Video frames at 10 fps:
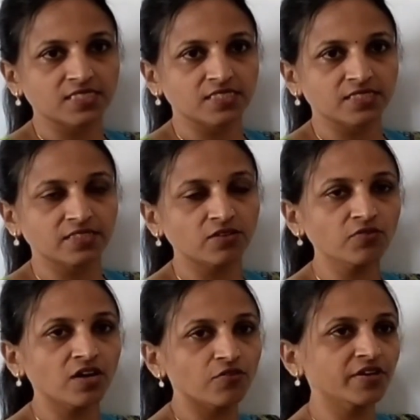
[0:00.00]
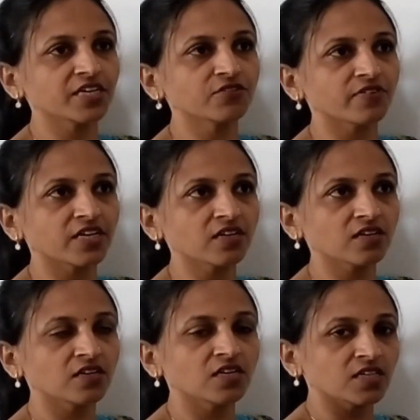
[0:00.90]
Now how it works?
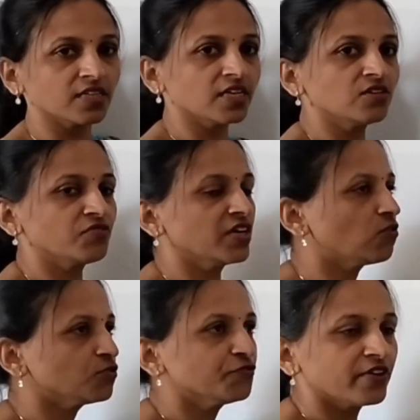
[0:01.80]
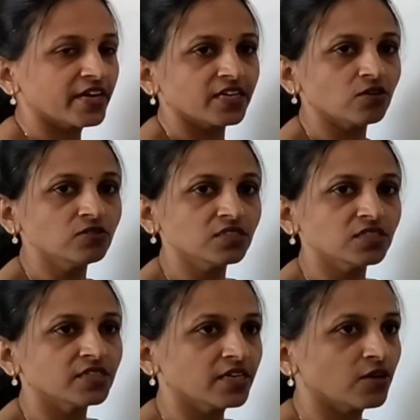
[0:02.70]
That we have to find out
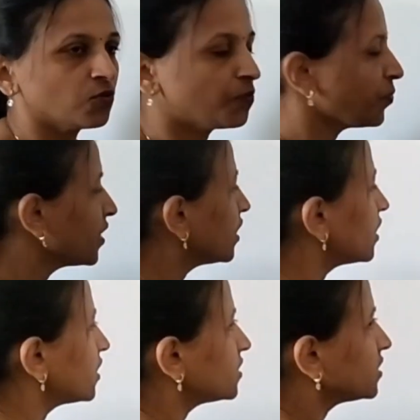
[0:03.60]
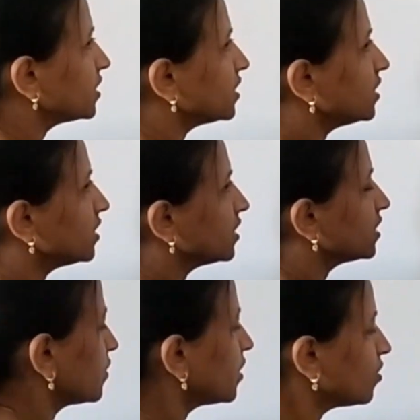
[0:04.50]
now. See,
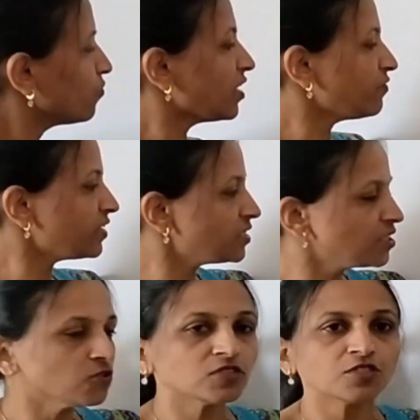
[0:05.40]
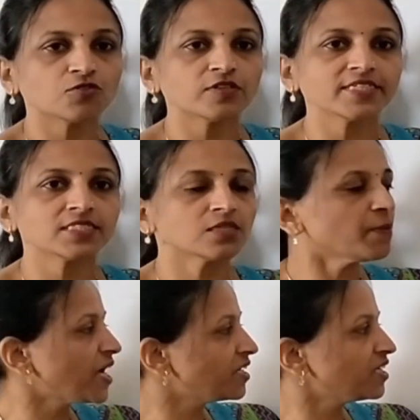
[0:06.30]
one one zero zero is a
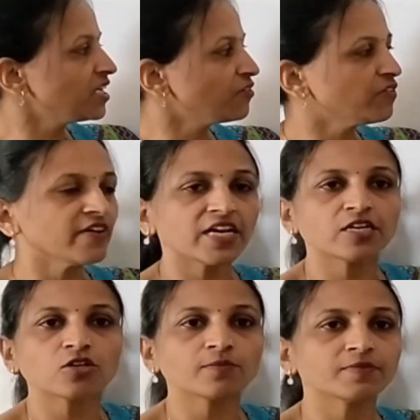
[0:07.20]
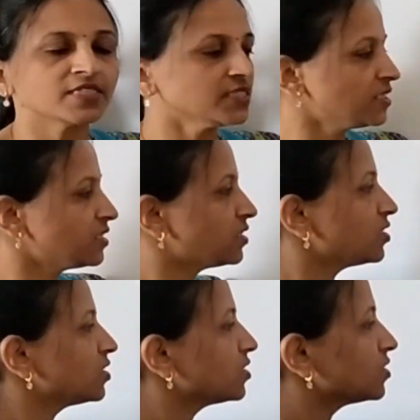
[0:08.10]
binary equivalent of this
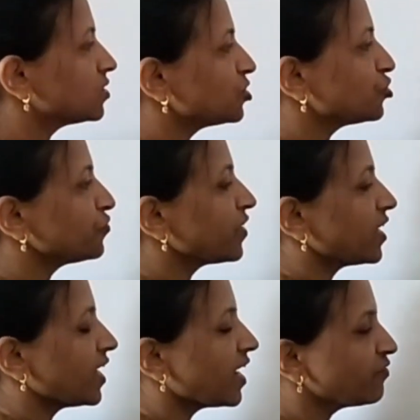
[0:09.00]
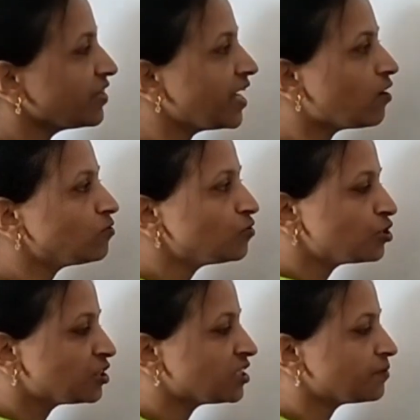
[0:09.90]
twelve, and we have to
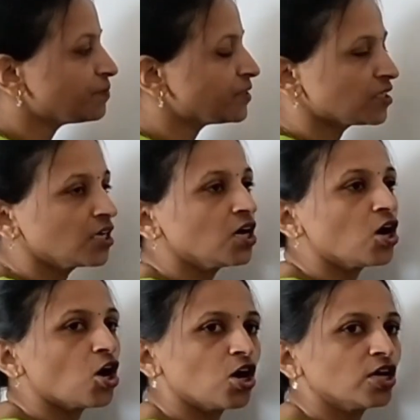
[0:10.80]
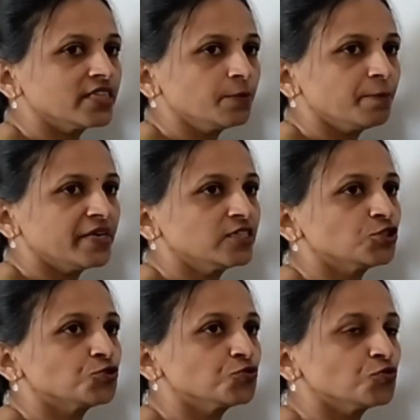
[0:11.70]
shift all the
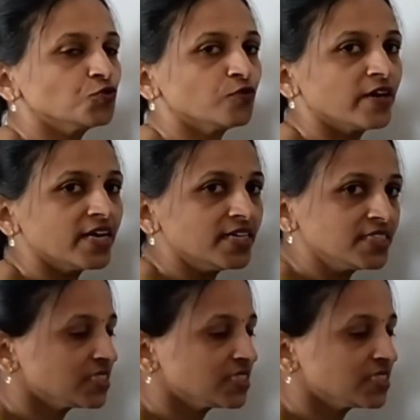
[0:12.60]
bits towards